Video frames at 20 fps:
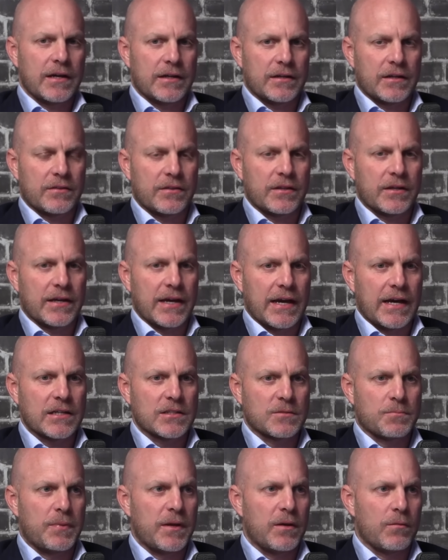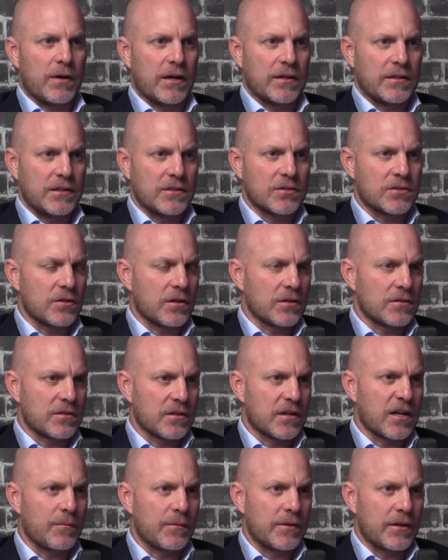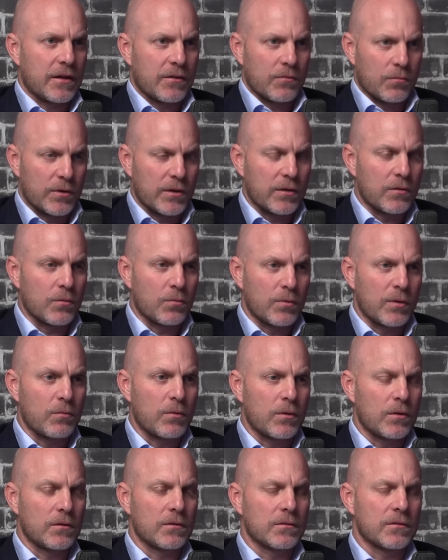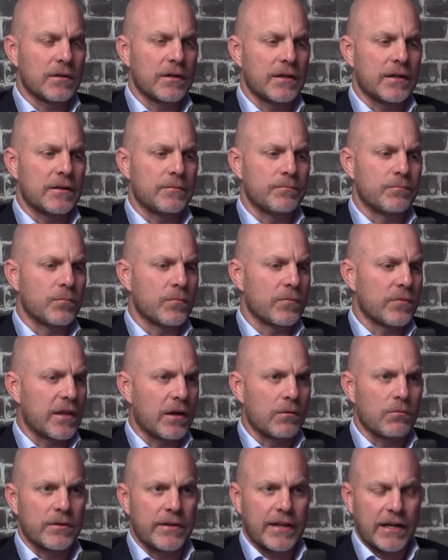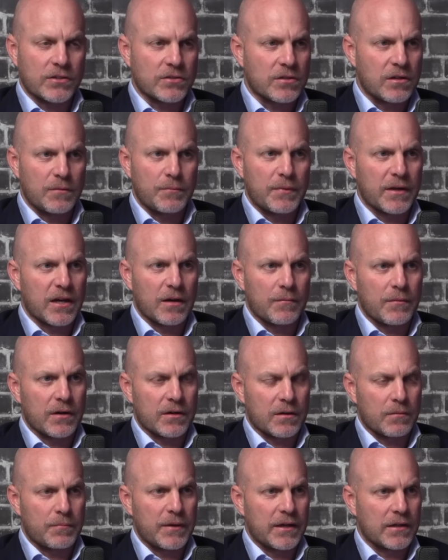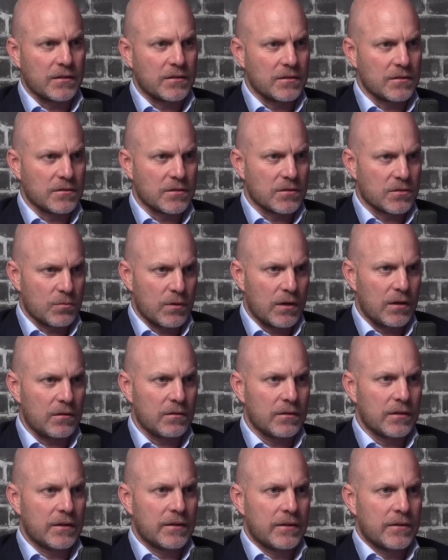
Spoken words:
And I think as BYD starts to come in there, they will naturally become our competitors as well.